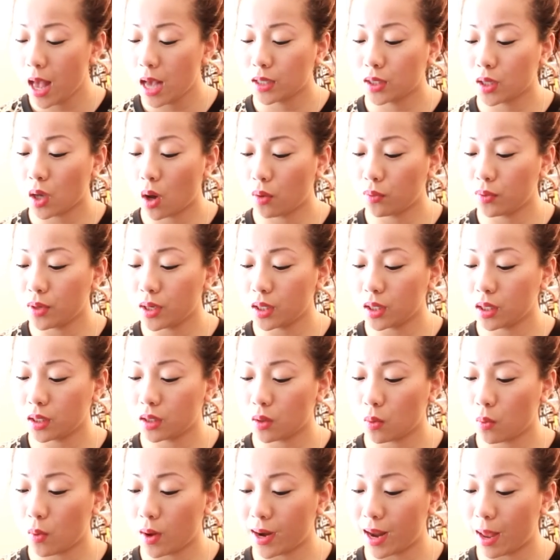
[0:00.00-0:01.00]
So this
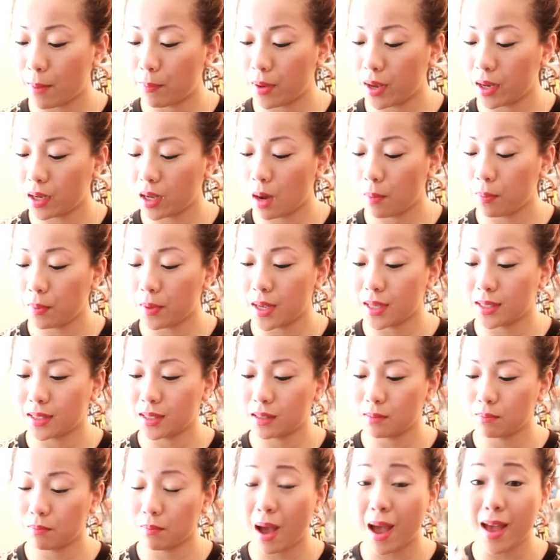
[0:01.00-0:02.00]
is the one I pick up.
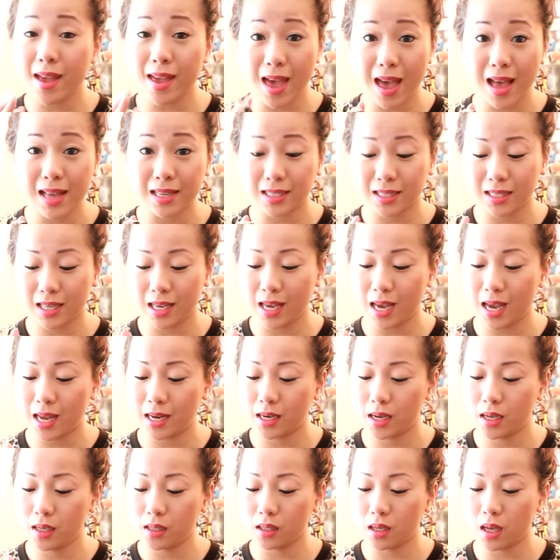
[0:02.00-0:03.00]
It's by Essie,
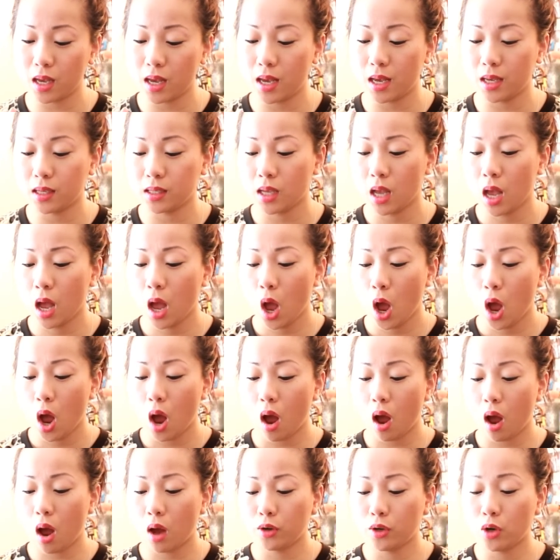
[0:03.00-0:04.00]
and this is
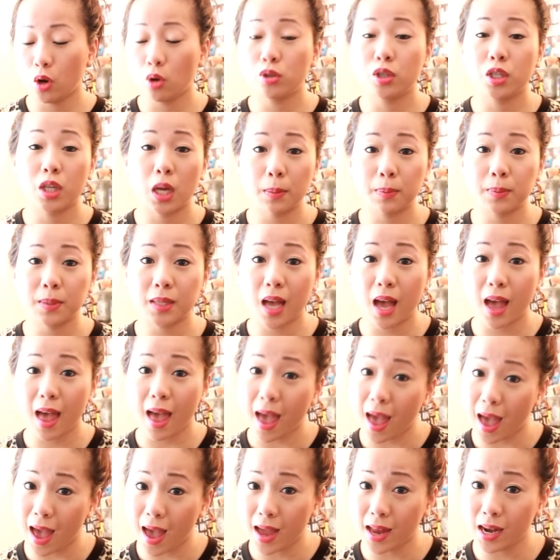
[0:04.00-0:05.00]
No Chips
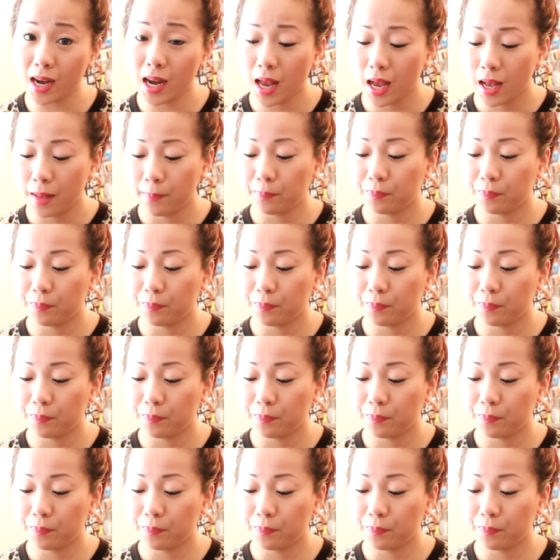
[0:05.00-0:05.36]
Ahead.